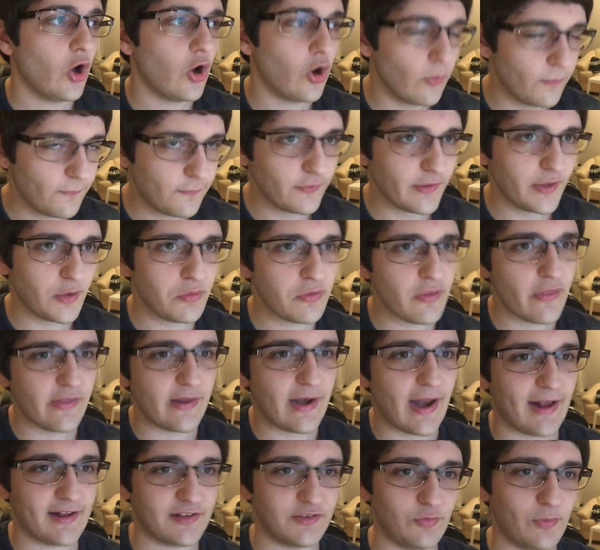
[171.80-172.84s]
hopefully within the
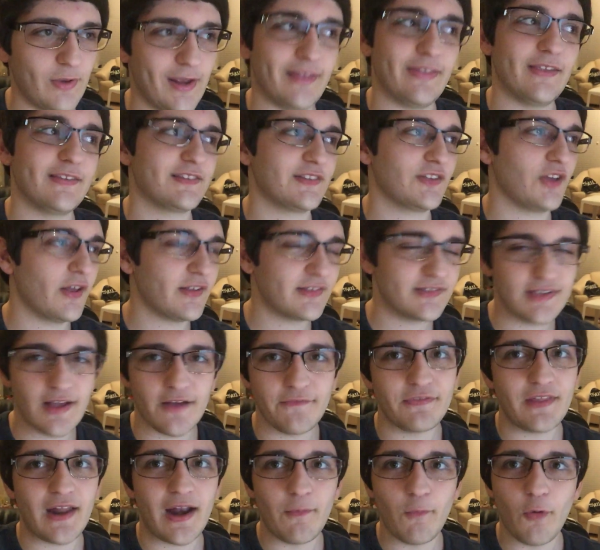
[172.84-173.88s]
next week. This is all
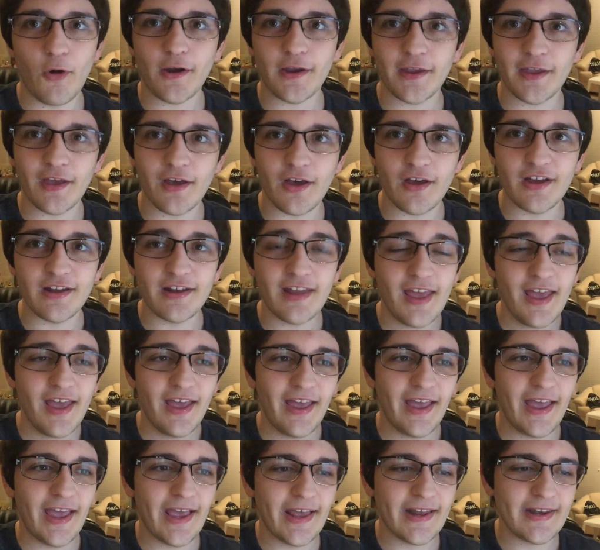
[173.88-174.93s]
stuff that I'm working on,
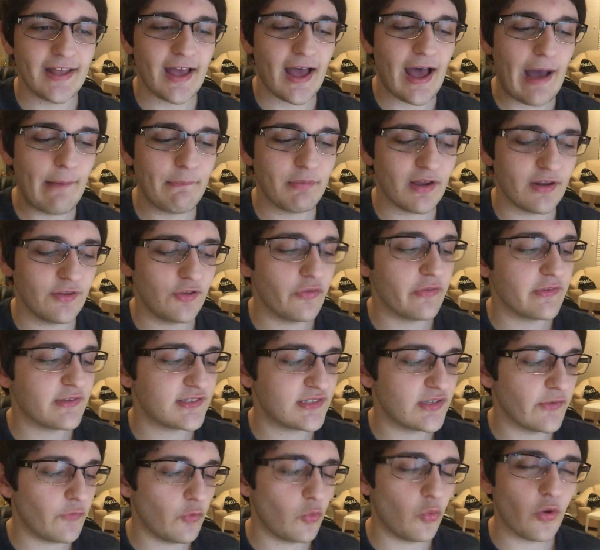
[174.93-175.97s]
and uh, I'm going to do the
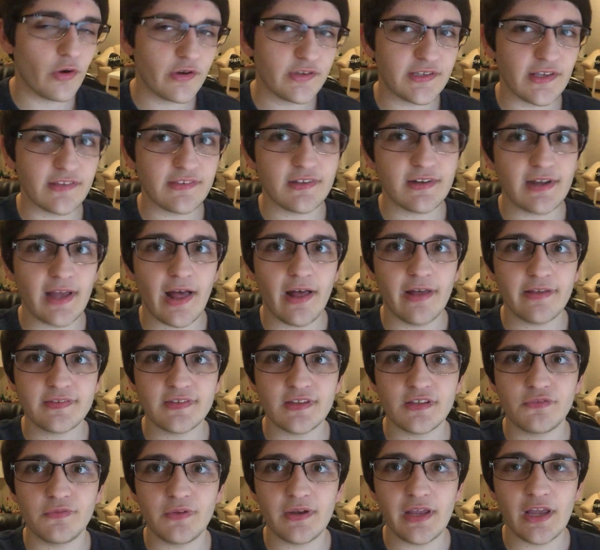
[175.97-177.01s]
Civil War sets
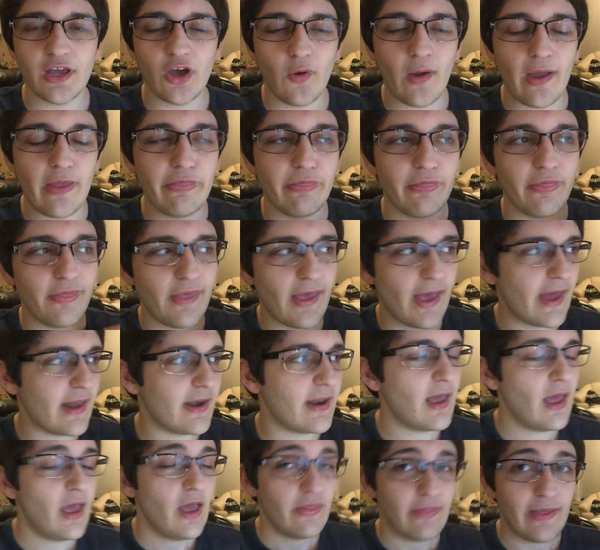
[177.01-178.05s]
analysis video and
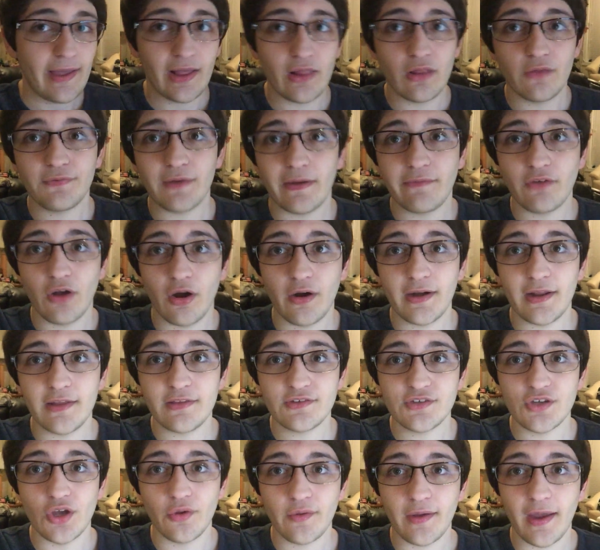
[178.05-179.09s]
then the Halo 5
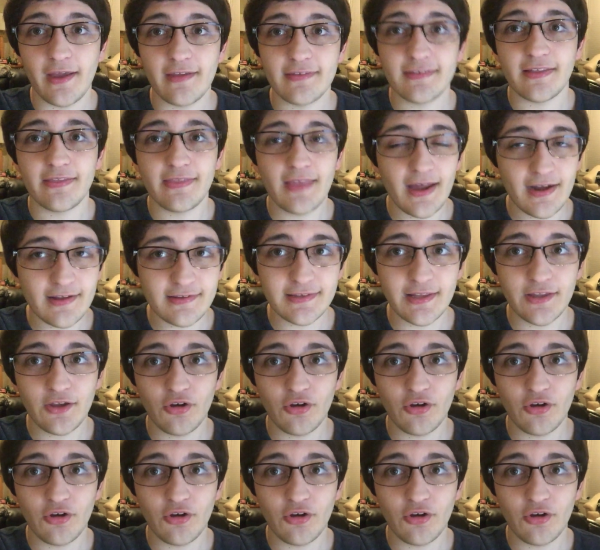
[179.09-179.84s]
Guardians showcase, and that is the